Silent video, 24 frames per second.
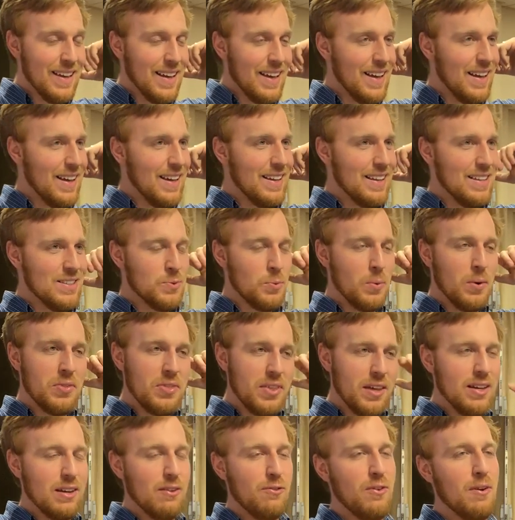it's one
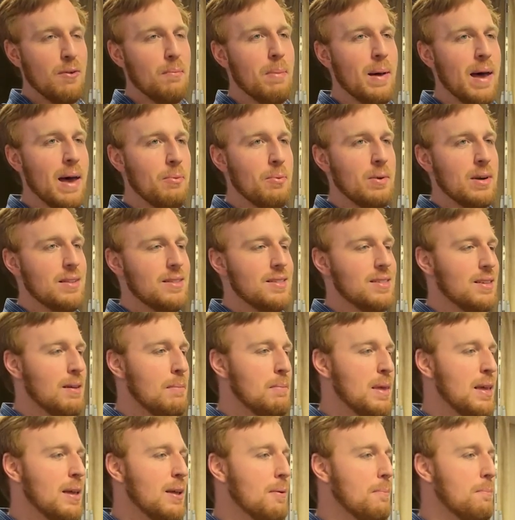thing to feel bad when it's
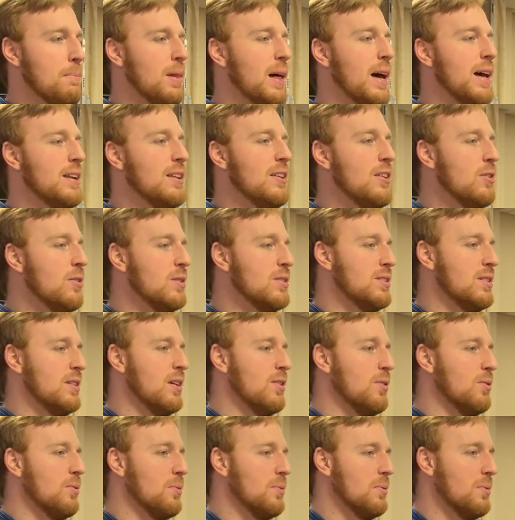being applied to you. It's
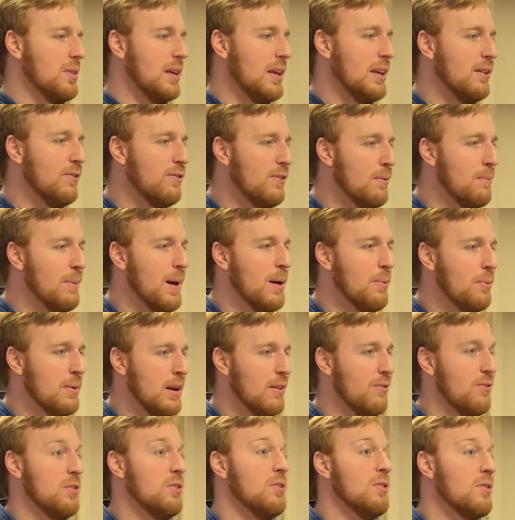another thing to feel bad
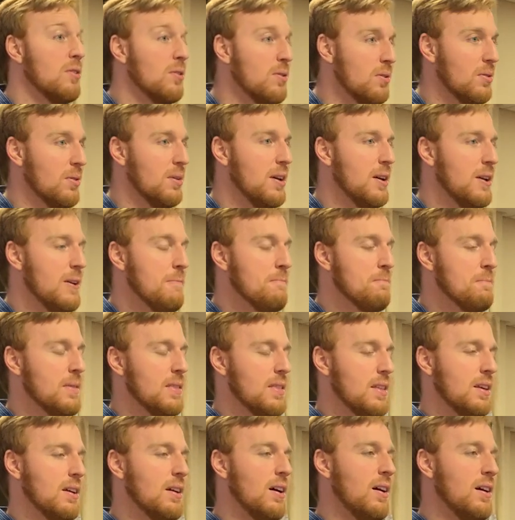whenever you're
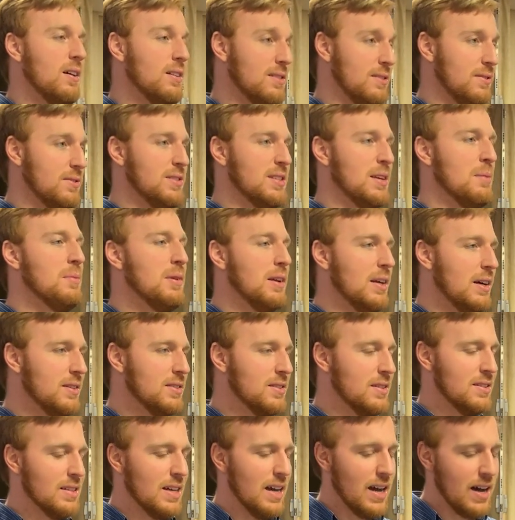the cause of someone
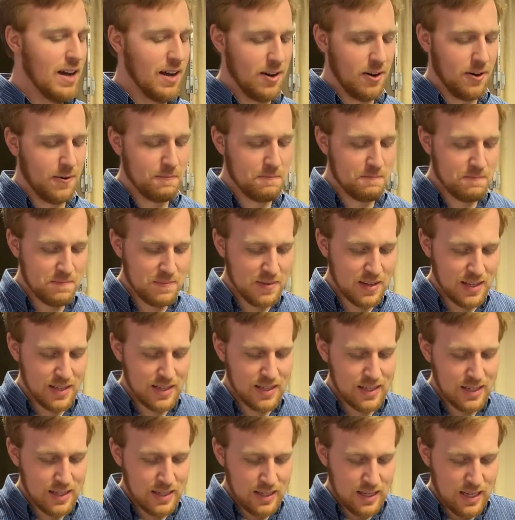else's ire
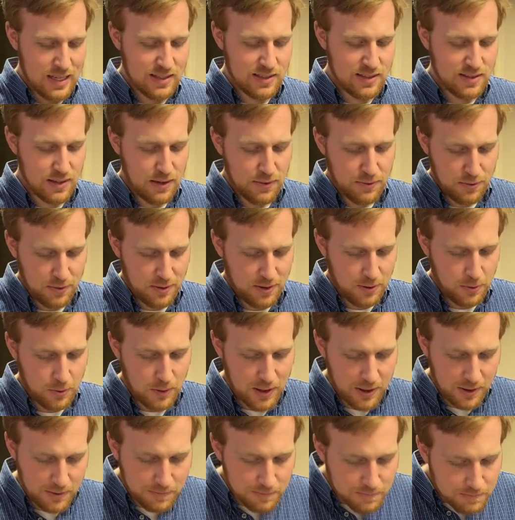and suffering.
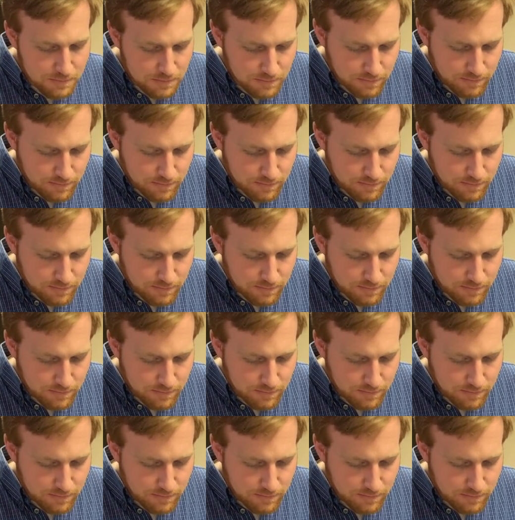Well,